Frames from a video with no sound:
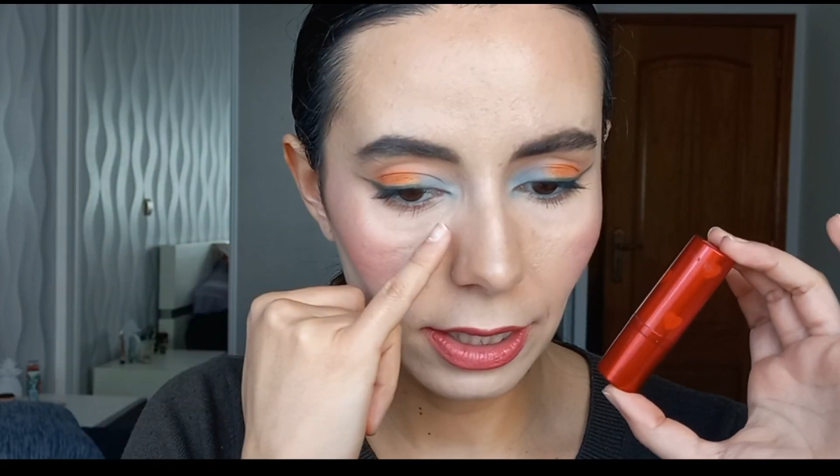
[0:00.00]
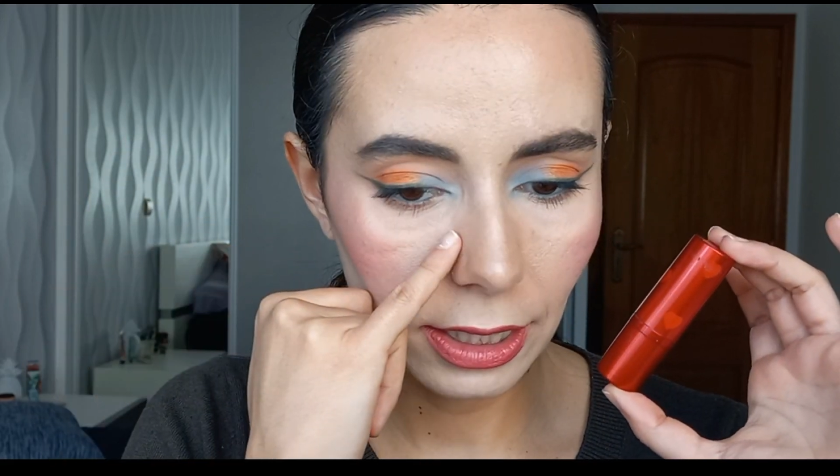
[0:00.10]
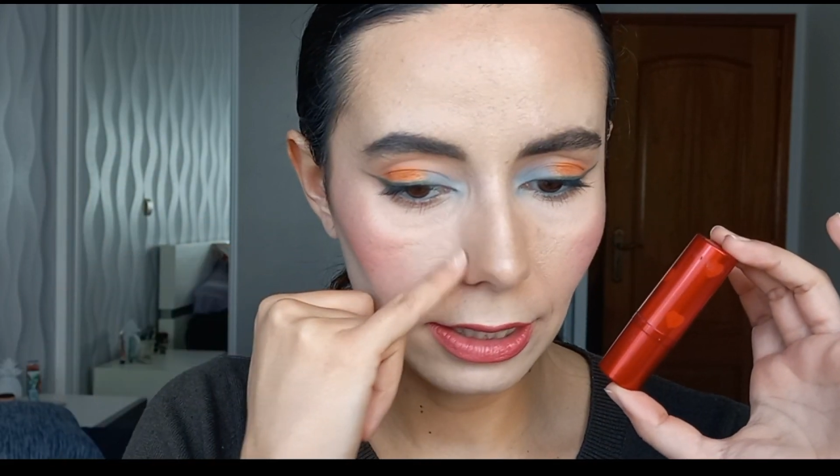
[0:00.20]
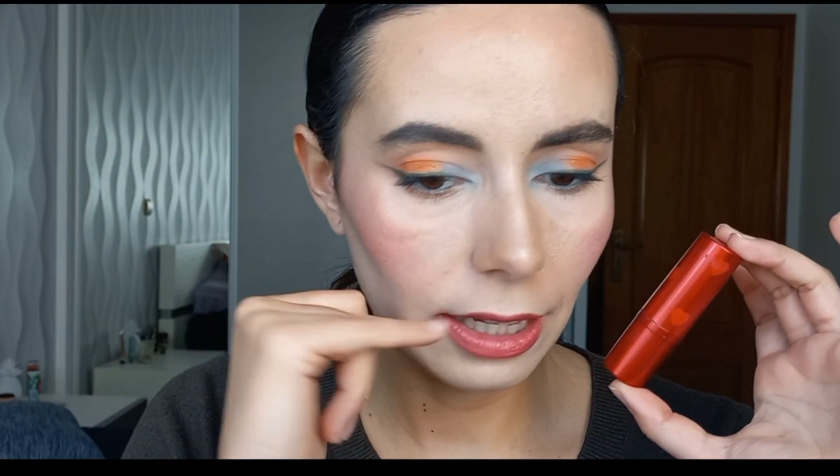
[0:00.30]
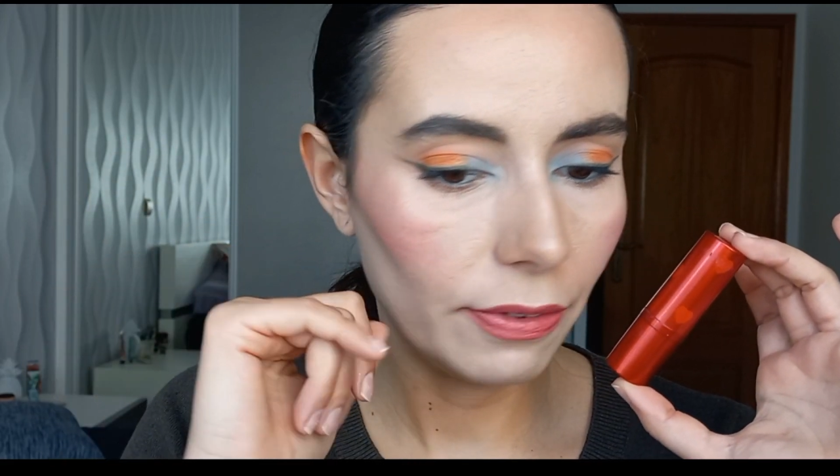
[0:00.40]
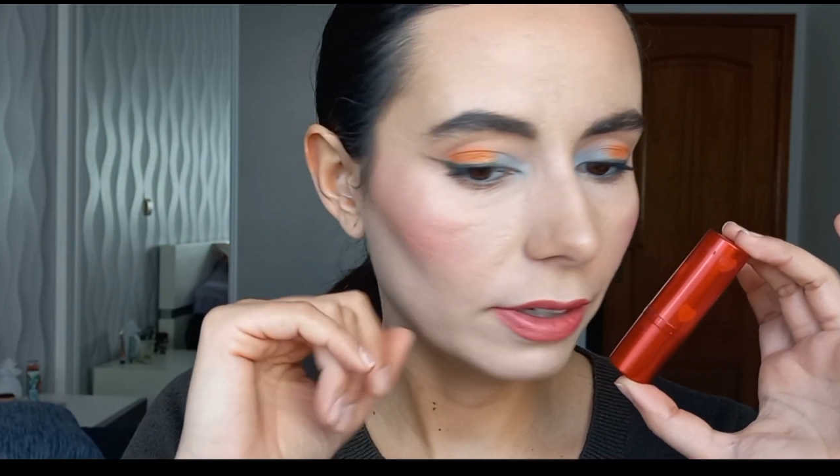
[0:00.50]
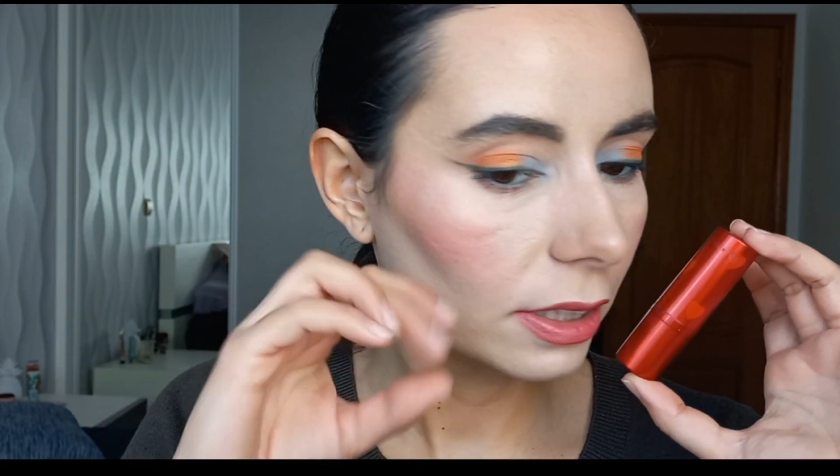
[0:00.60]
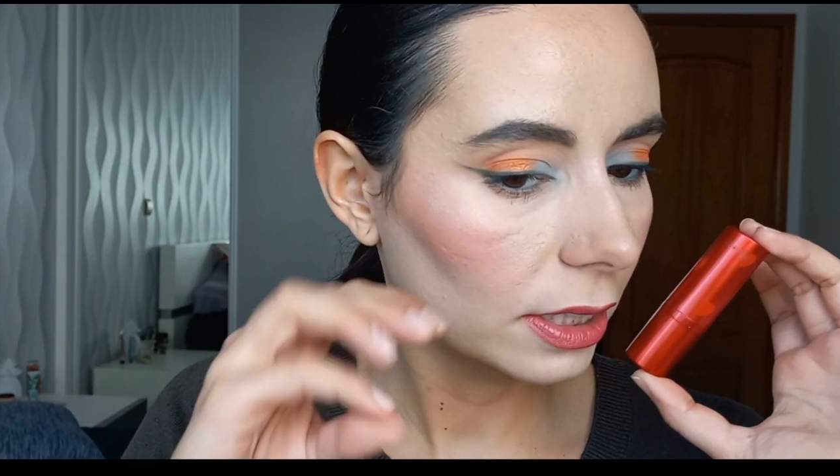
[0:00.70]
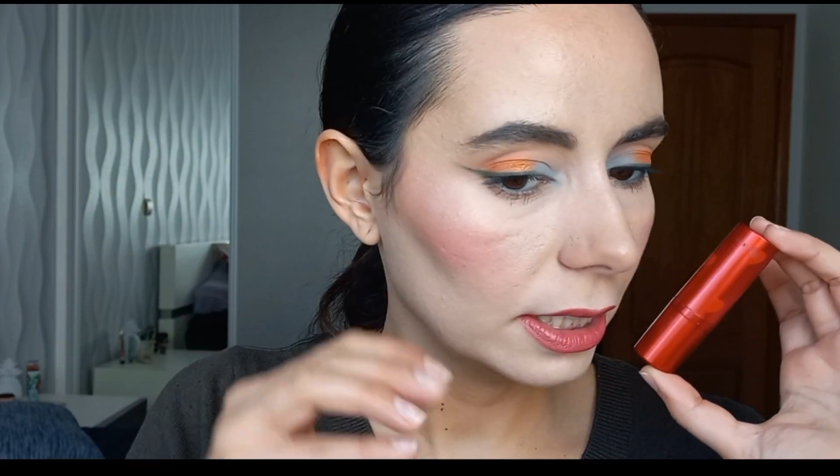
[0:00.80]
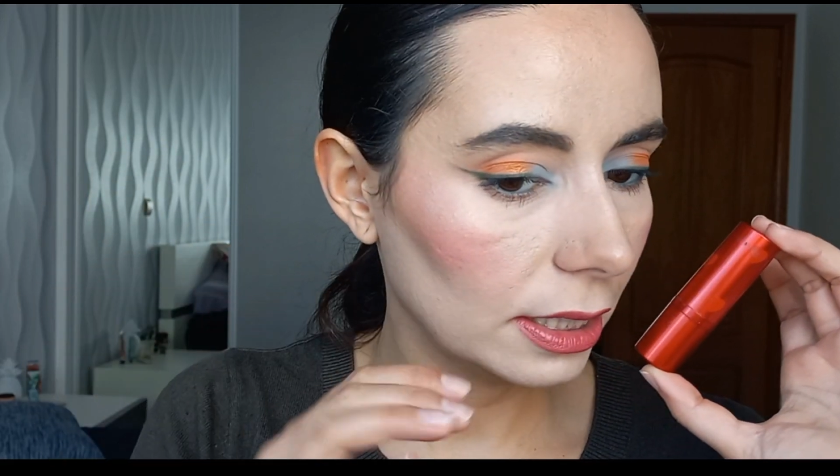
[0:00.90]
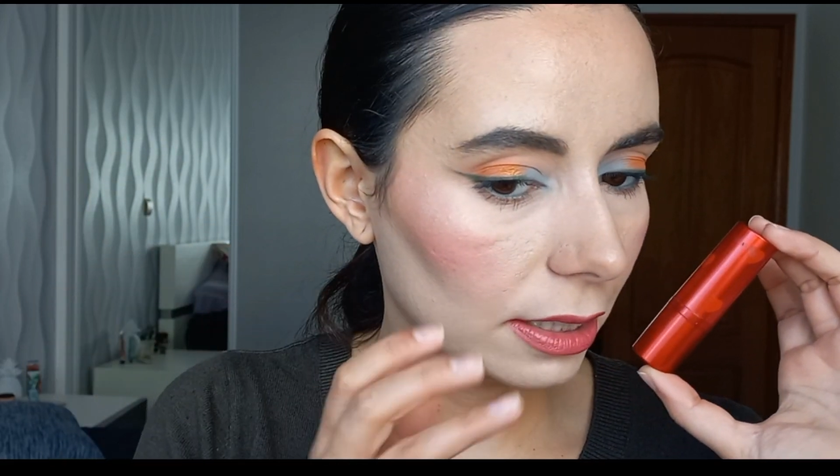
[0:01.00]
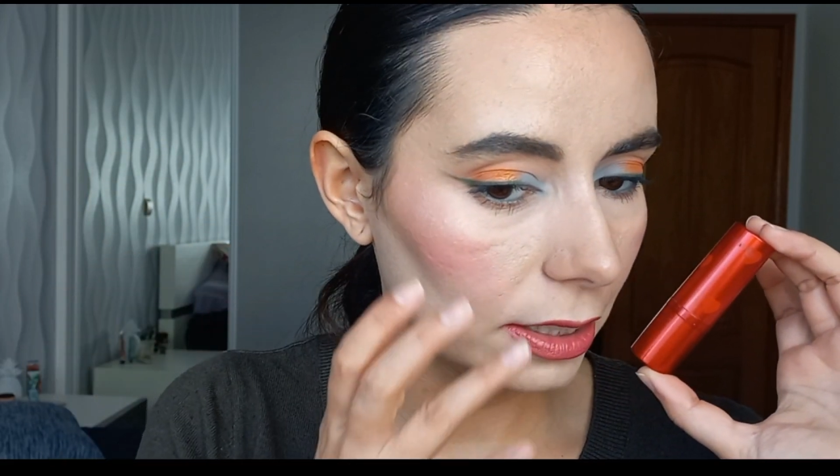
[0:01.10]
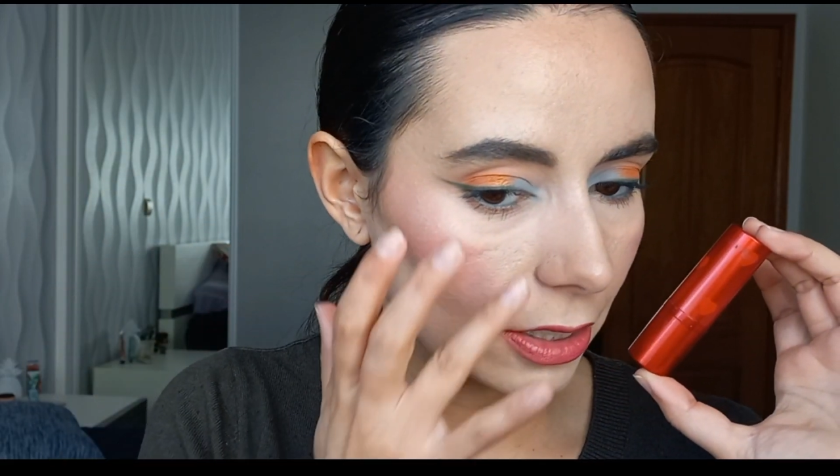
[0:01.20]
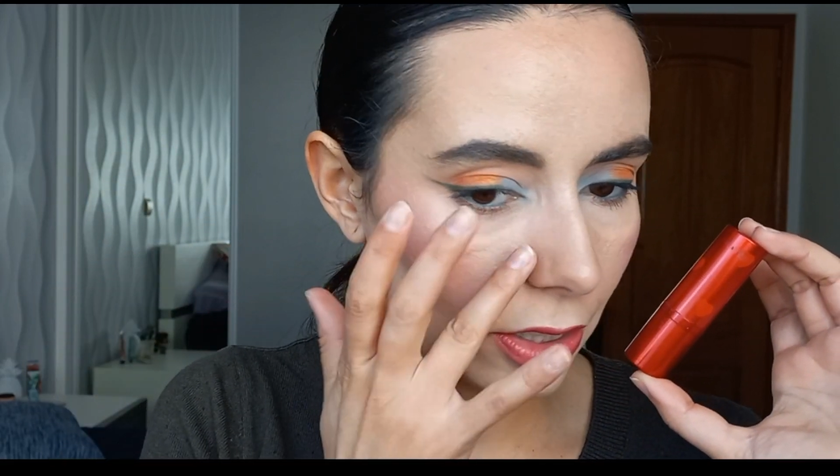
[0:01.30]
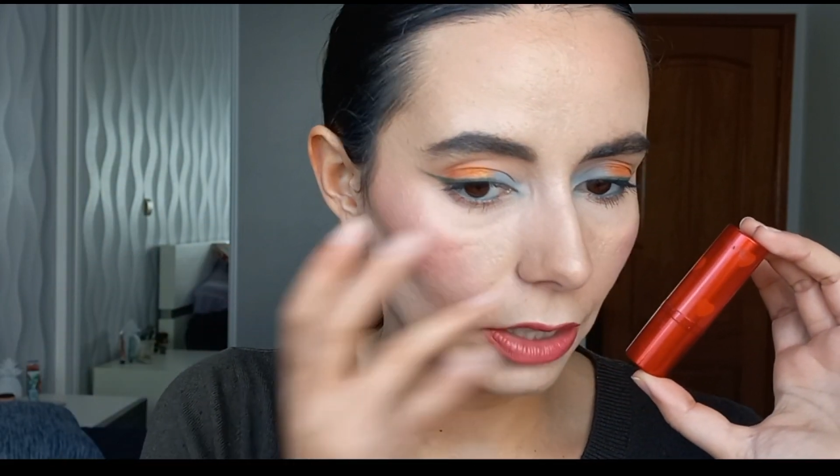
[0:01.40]
It definitely does
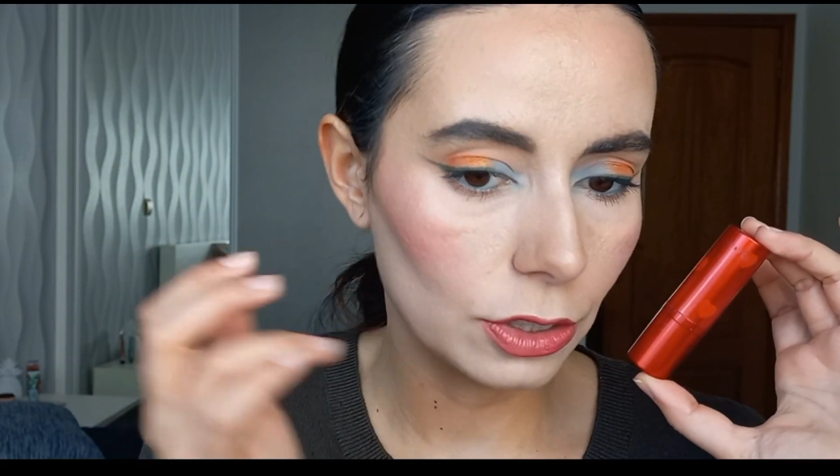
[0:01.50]
not